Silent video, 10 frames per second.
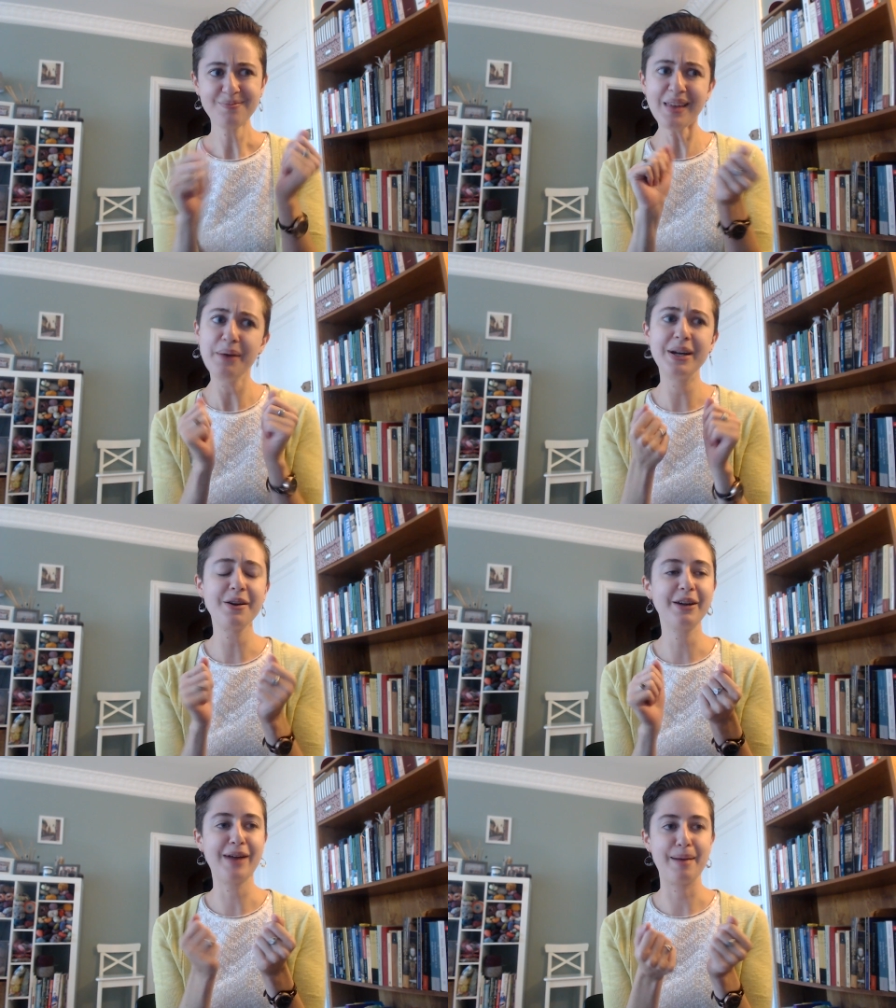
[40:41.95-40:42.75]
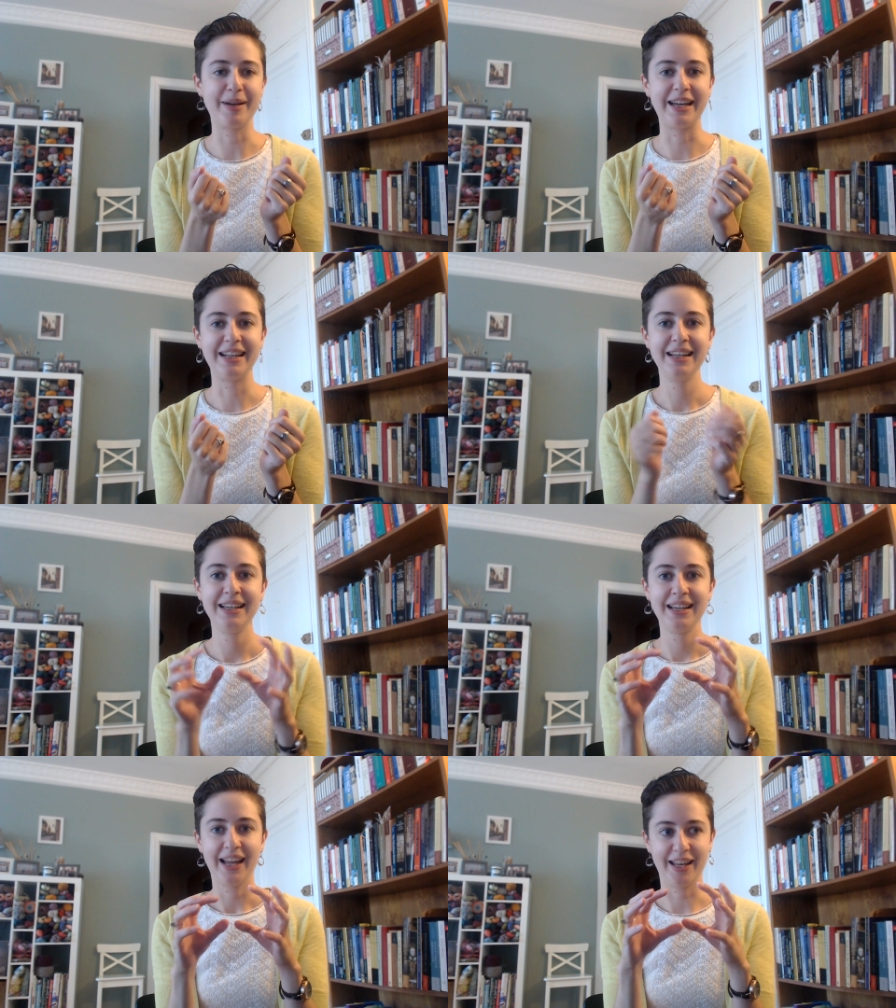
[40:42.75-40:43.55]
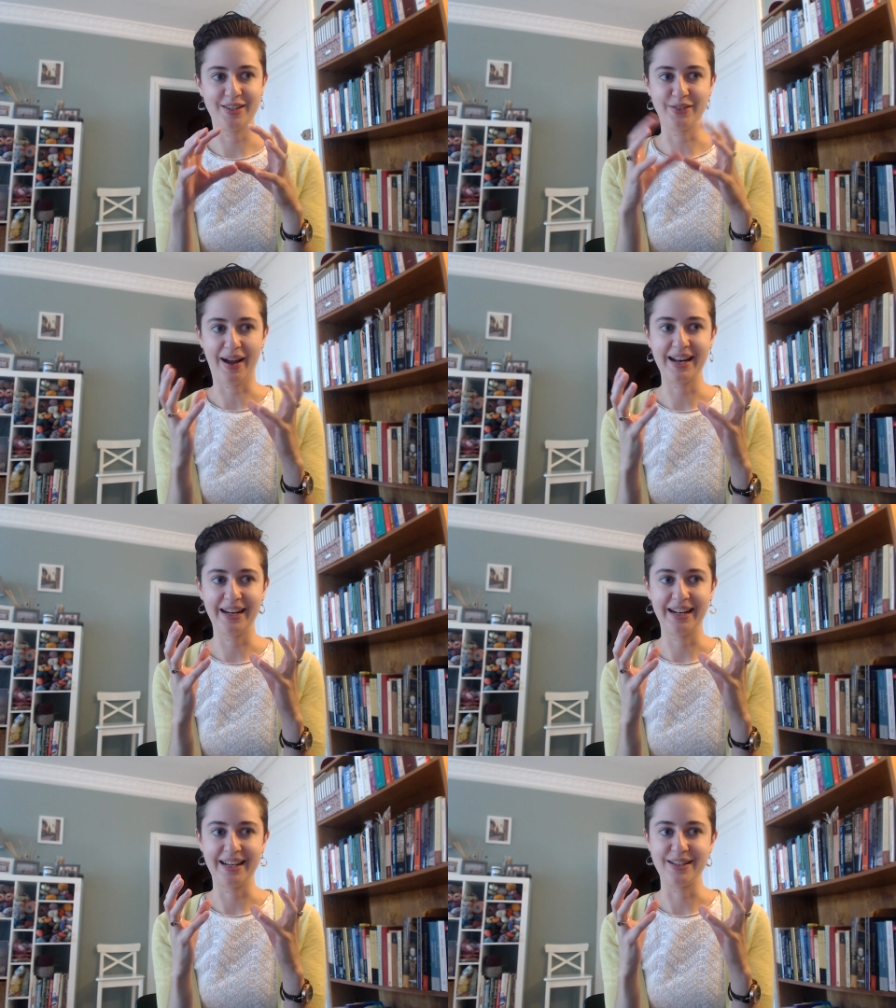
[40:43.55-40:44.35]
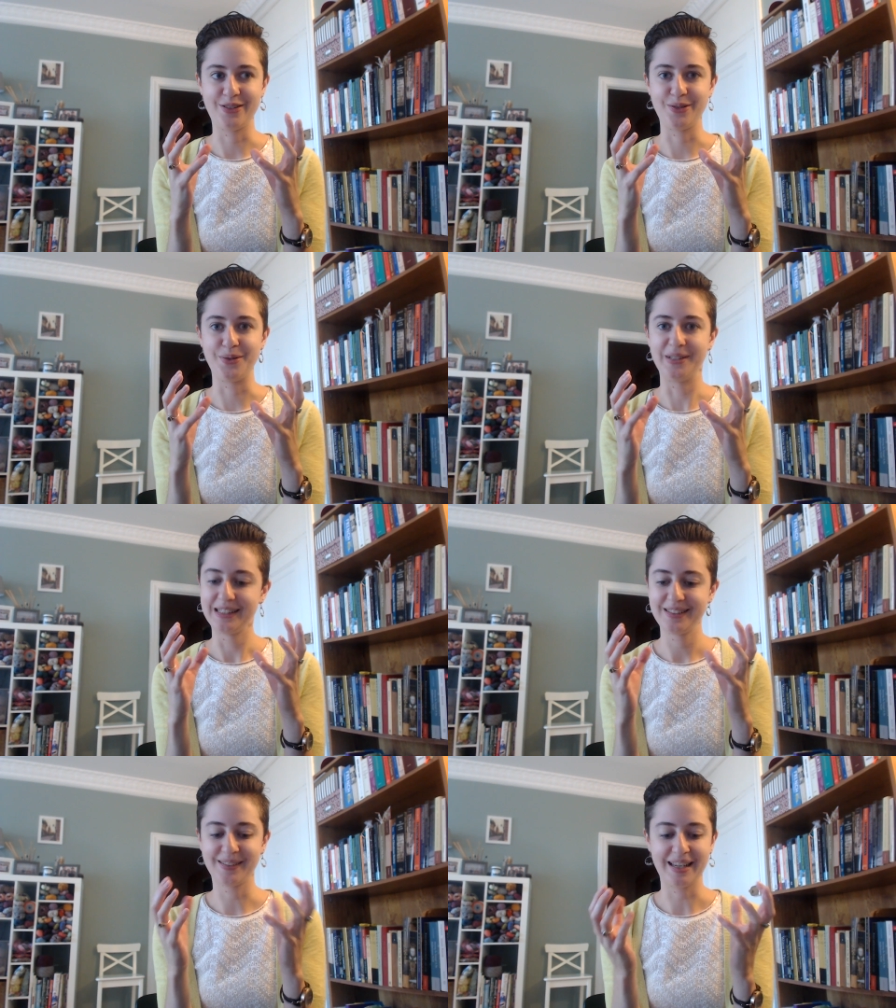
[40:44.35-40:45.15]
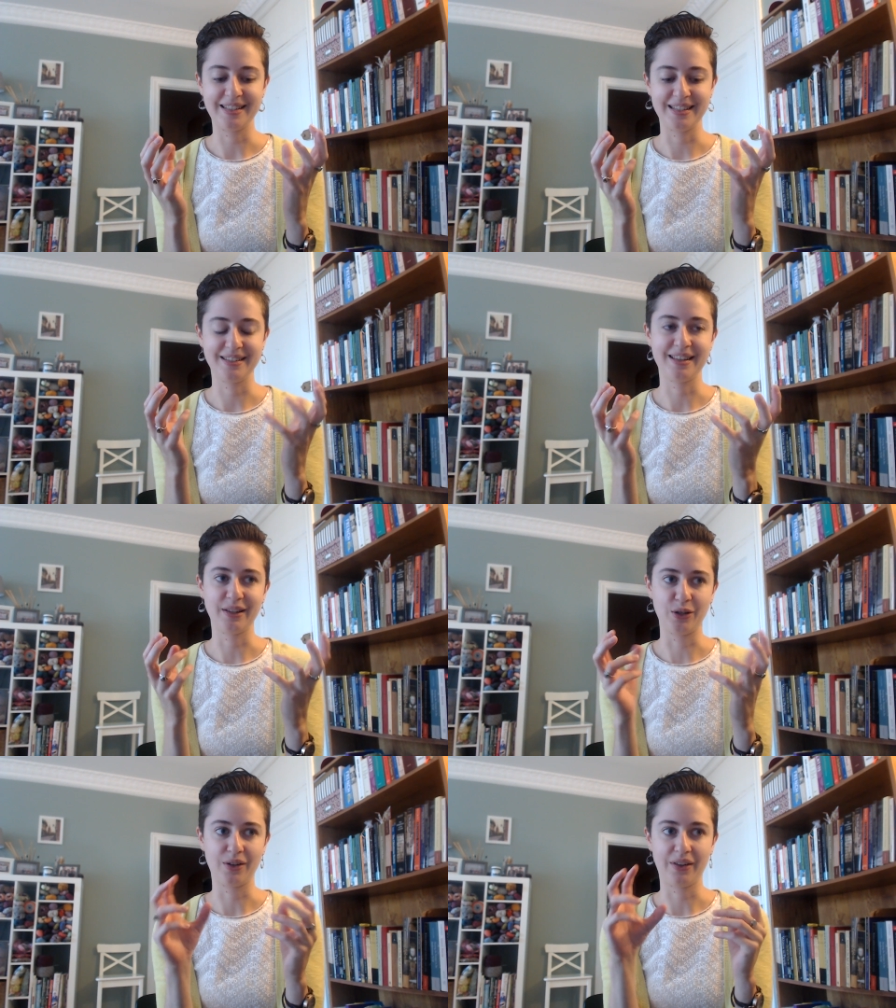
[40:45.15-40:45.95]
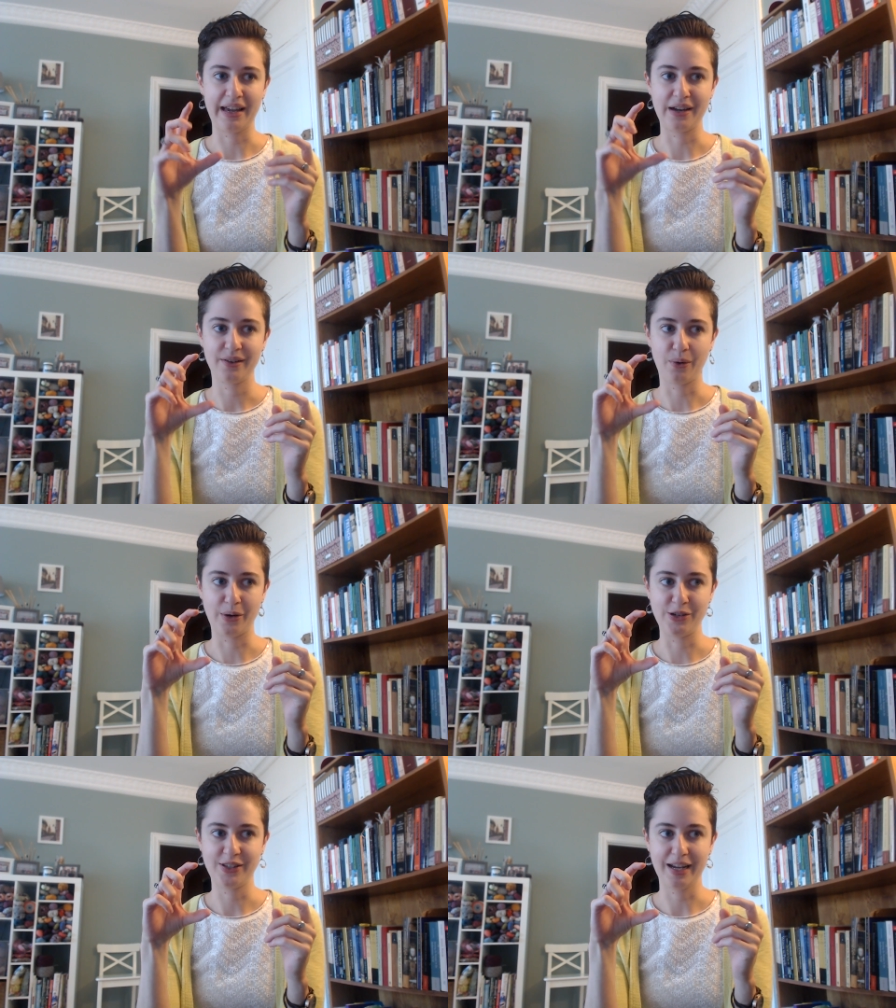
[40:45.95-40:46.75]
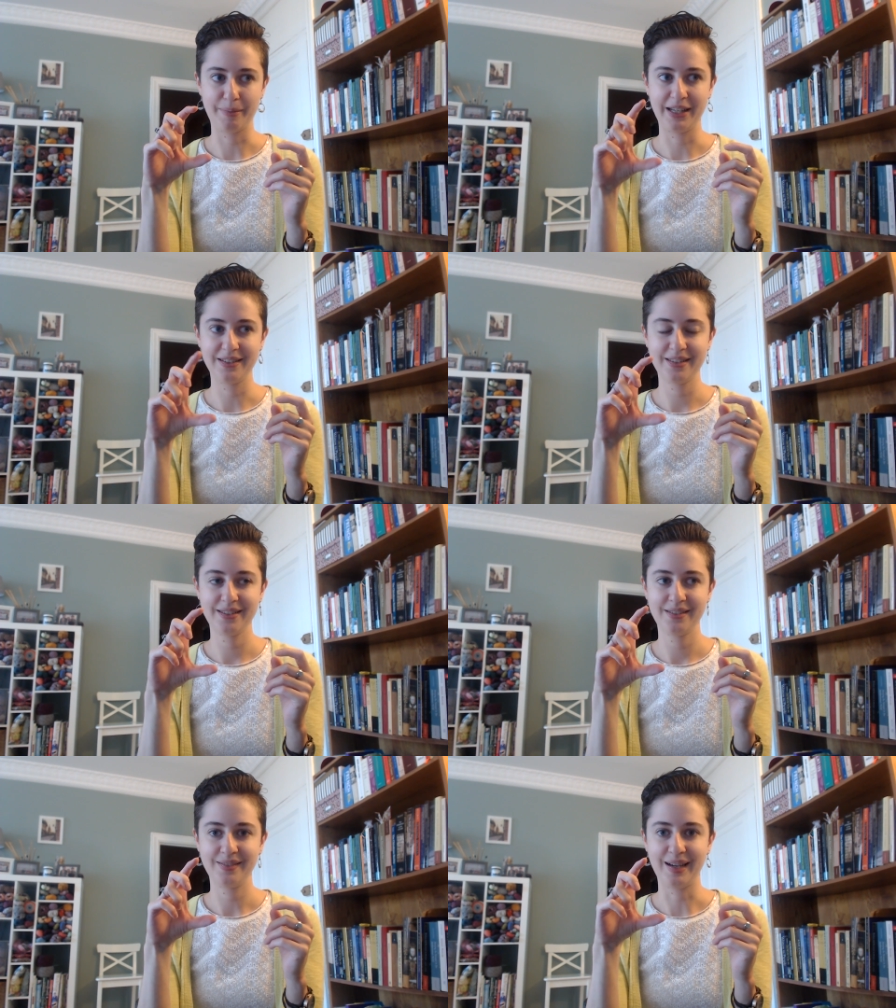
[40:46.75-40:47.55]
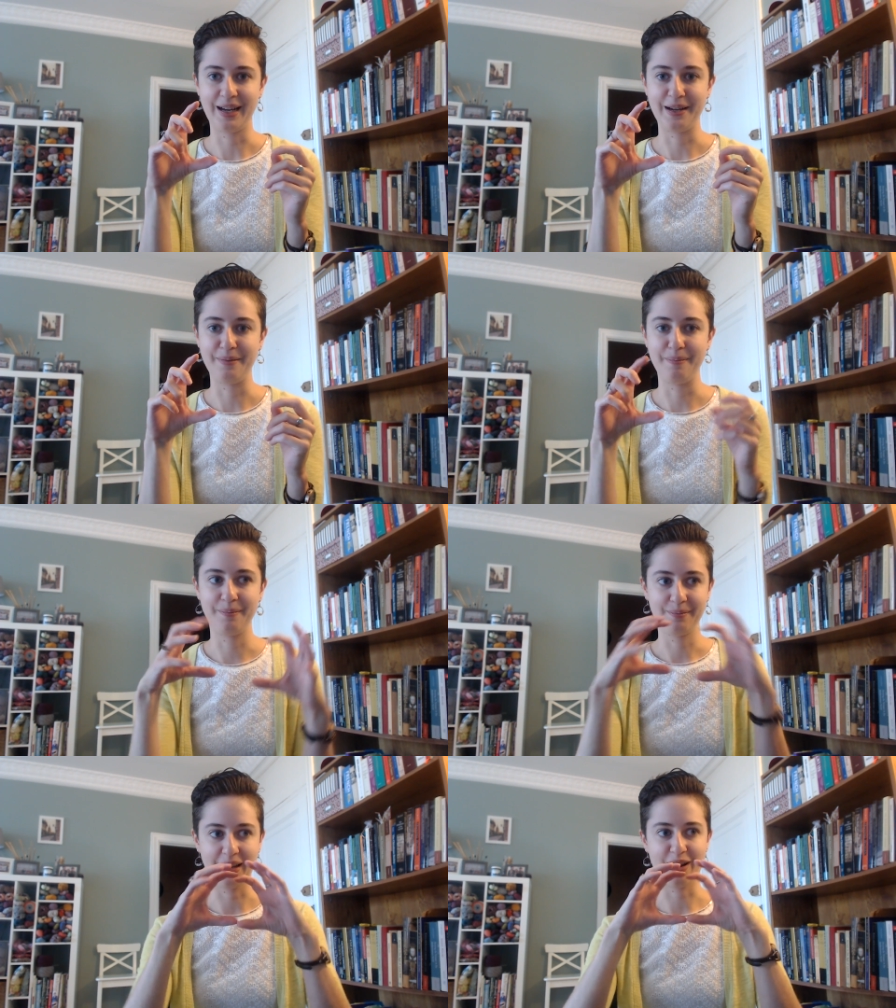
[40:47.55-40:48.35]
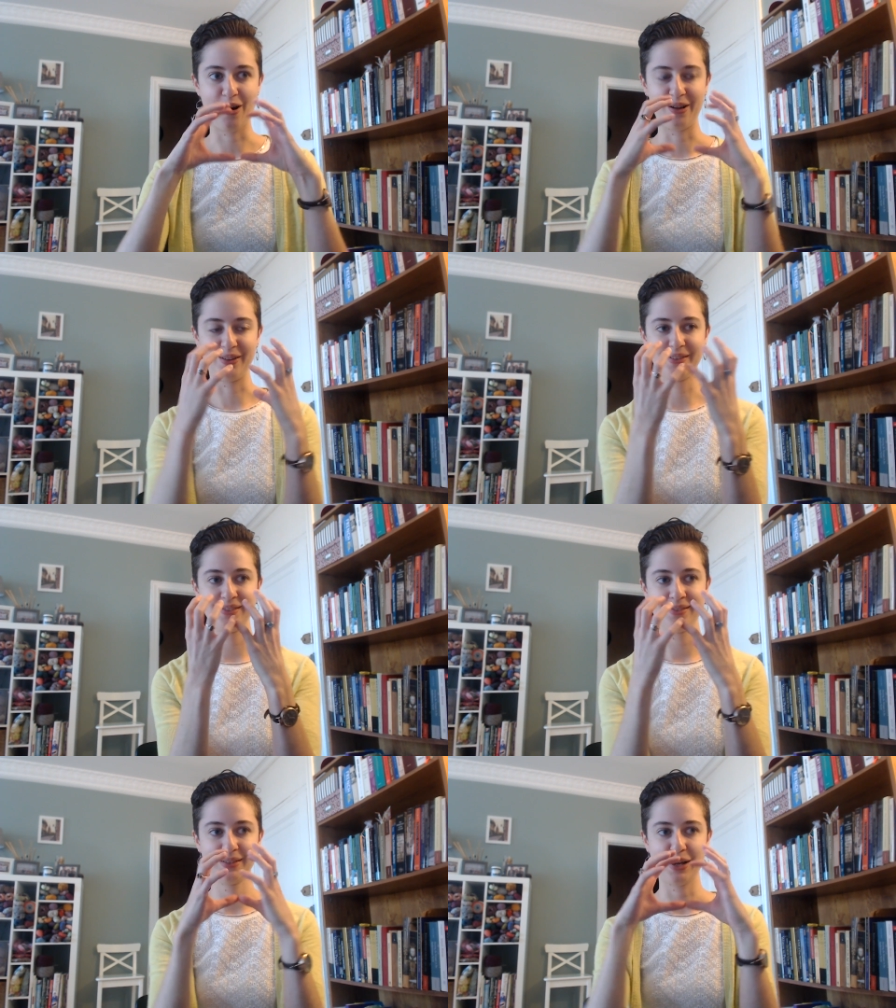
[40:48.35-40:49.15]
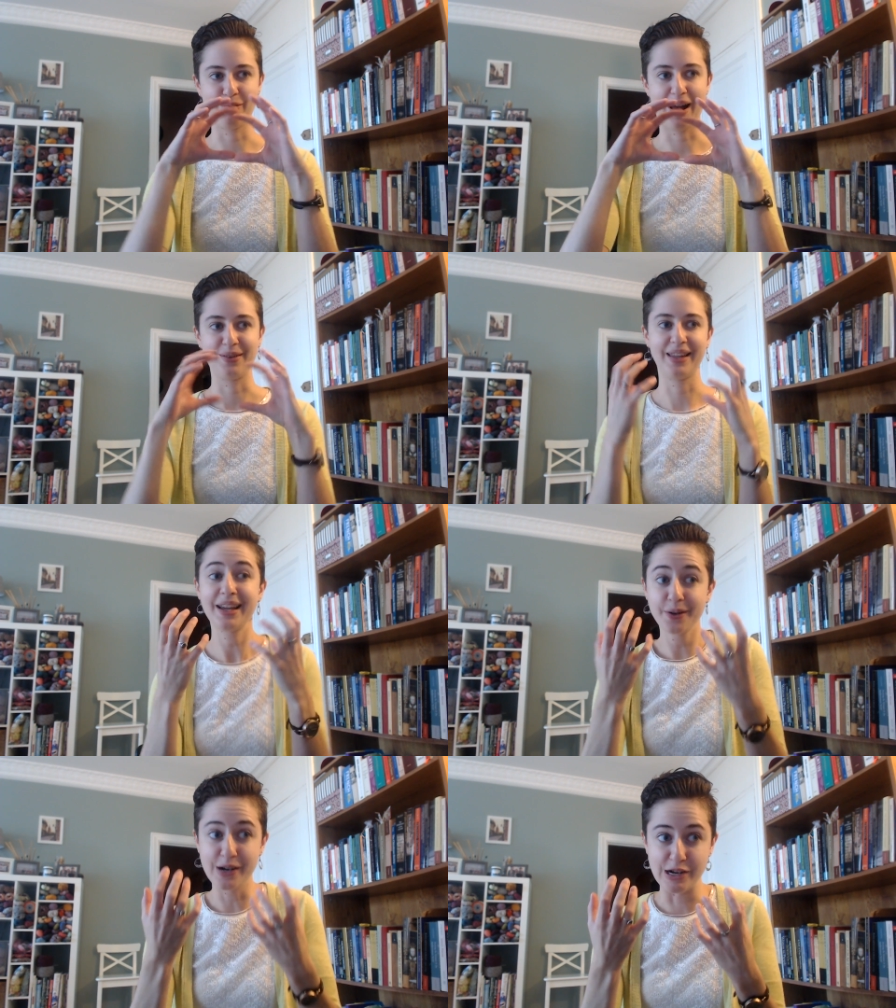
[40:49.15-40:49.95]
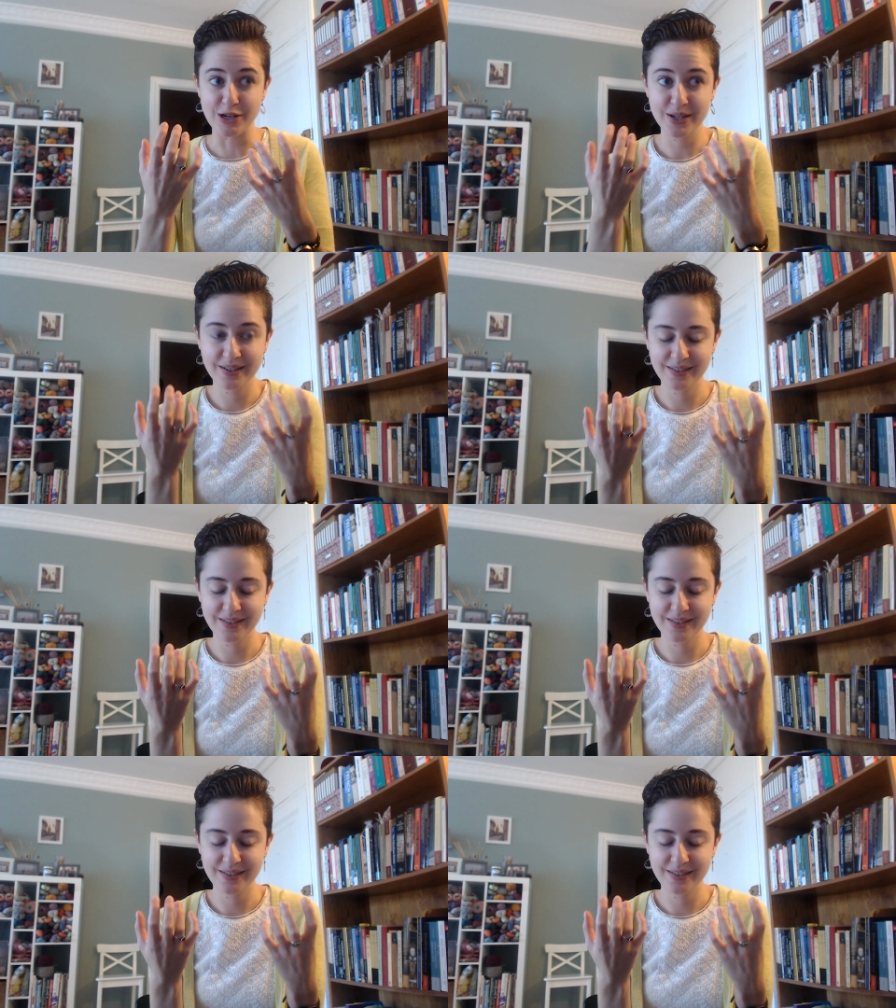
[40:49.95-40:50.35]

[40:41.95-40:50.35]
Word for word: when you unwrap it, it's divided into slices that look like orange segments, um, like all around like an orange.